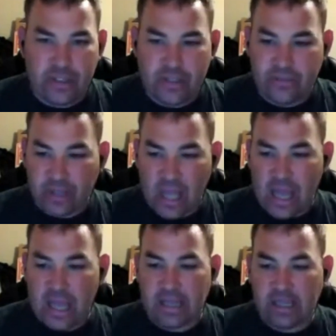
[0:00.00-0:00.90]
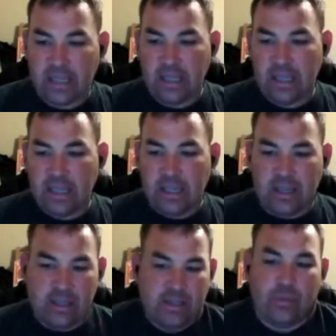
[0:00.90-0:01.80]
their offensive line
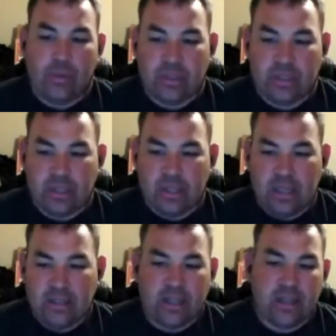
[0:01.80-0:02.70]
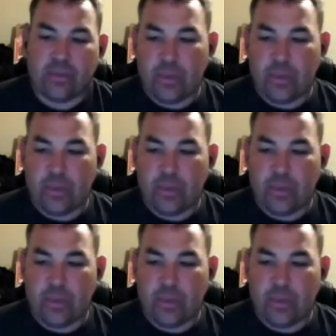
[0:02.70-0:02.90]
because he wants to.